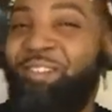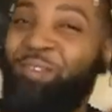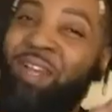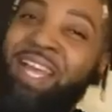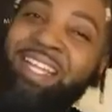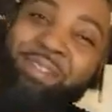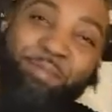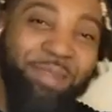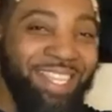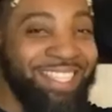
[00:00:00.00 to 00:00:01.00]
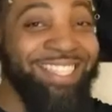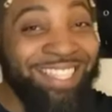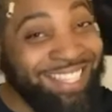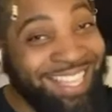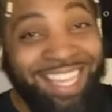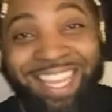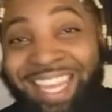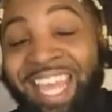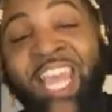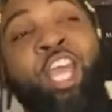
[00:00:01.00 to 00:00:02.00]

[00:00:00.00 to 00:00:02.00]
try to be so ditty.